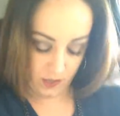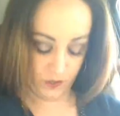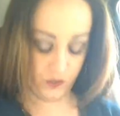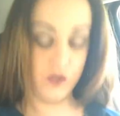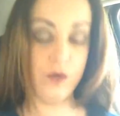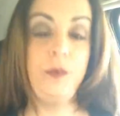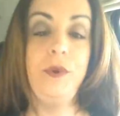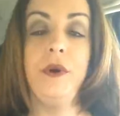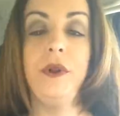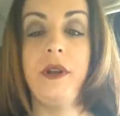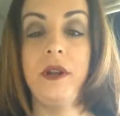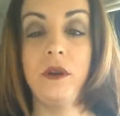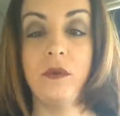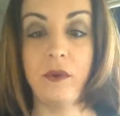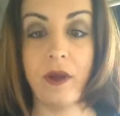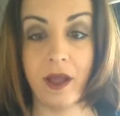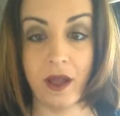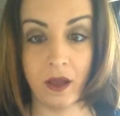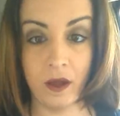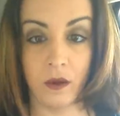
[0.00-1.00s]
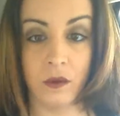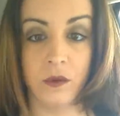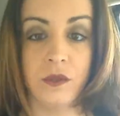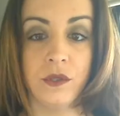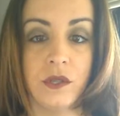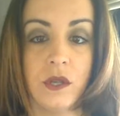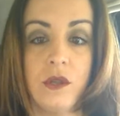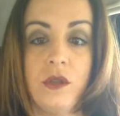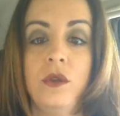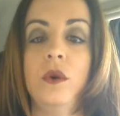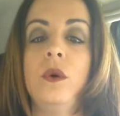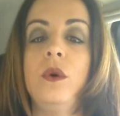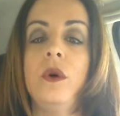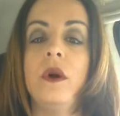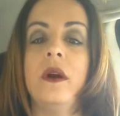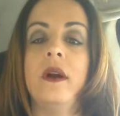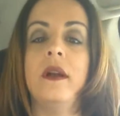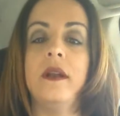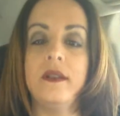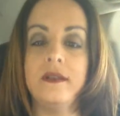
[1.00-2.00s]
to put it around
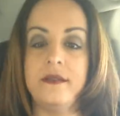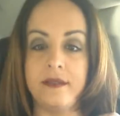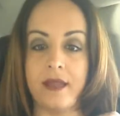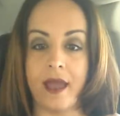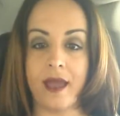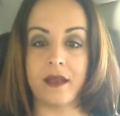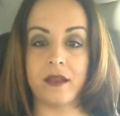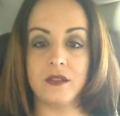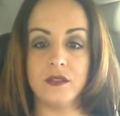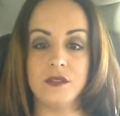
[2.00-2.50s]
your neck.